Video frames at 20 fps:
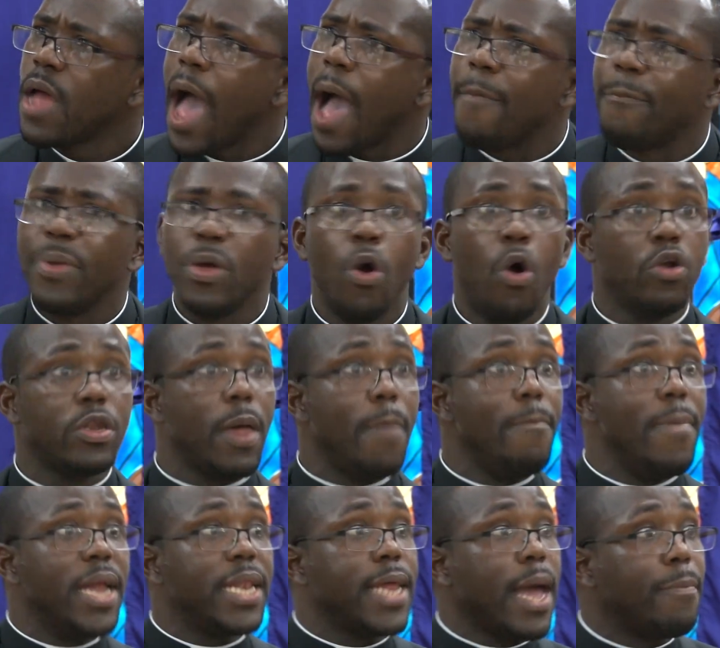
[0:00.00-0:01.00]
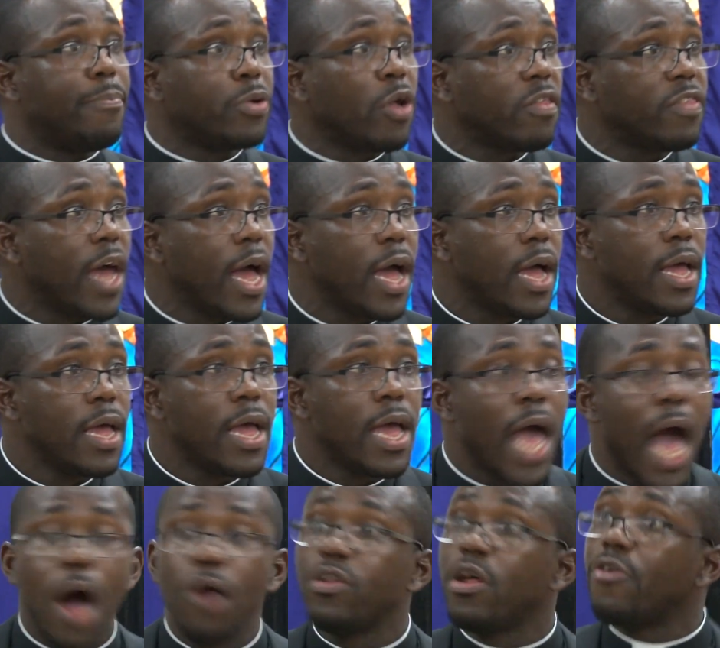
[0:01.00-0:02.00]
and behold, they met their brother,
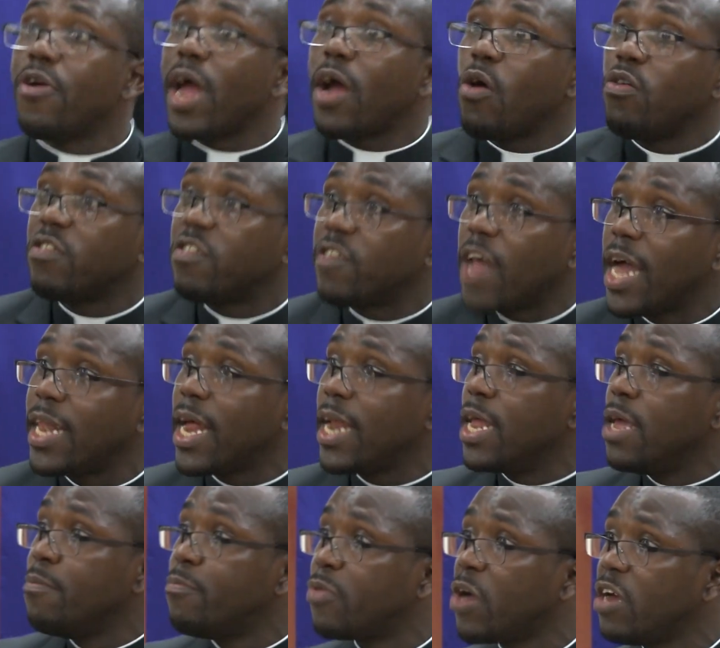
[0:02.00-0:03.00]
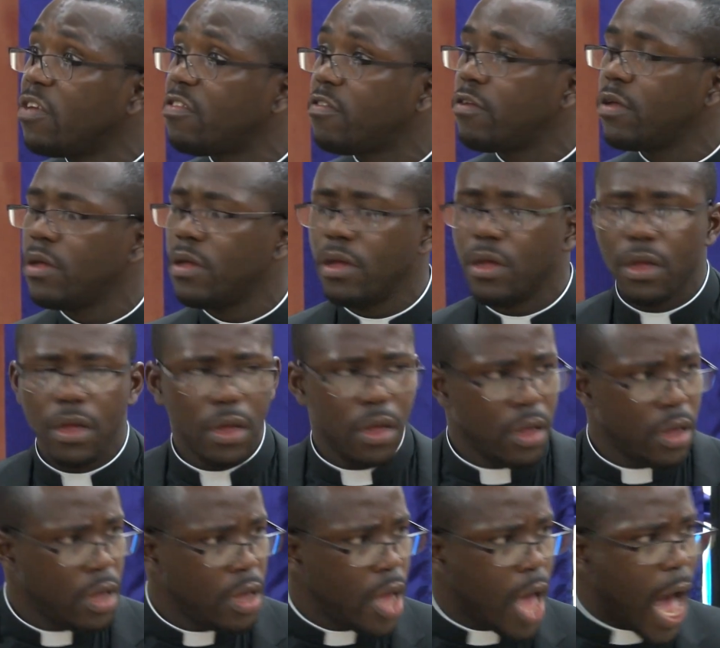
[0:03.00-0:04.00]
how they reconciled and embraced.
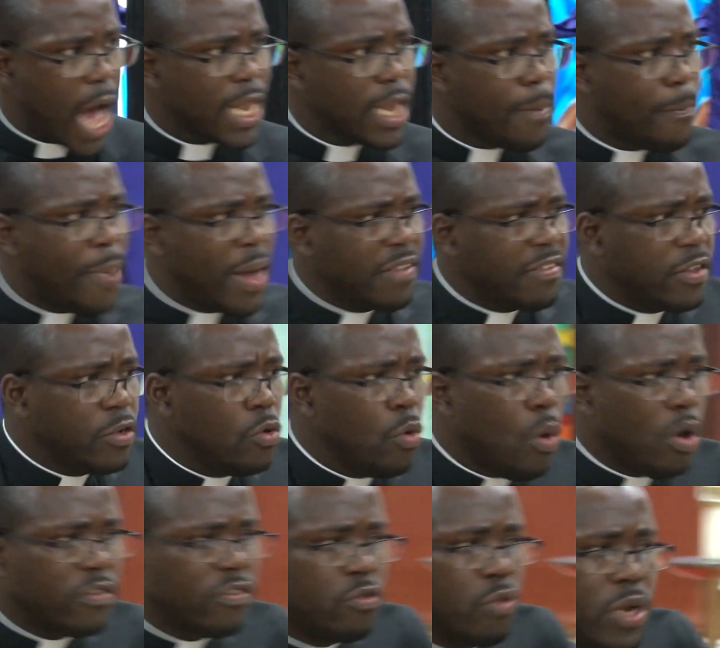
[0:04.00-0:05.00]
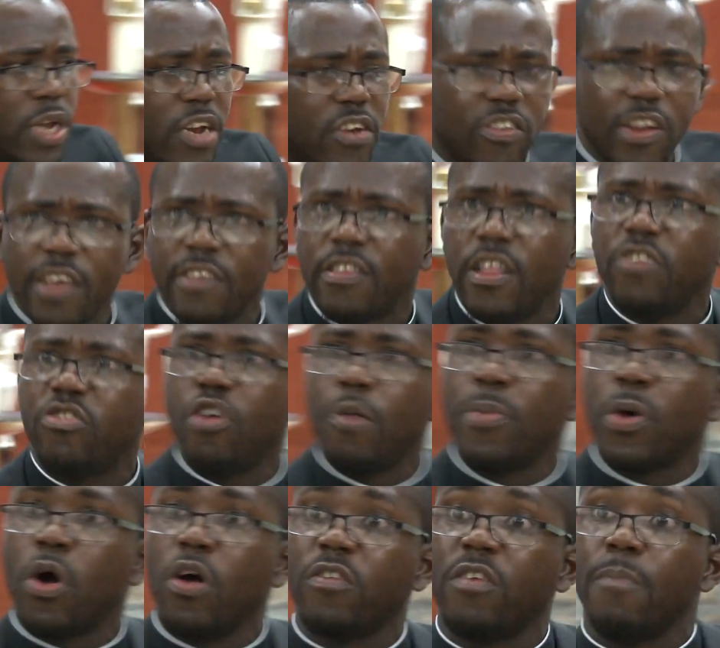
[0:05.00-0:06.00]
And the person who was doing the translation,
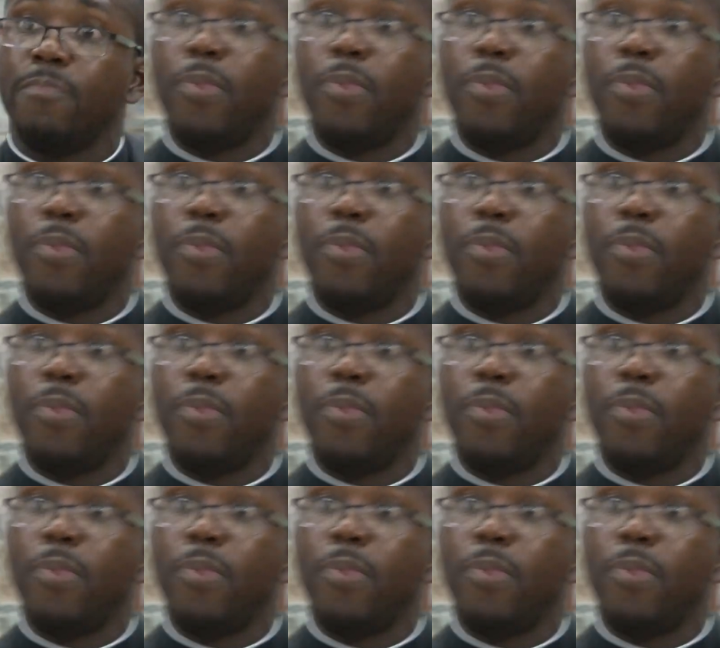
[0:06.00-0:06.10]
because the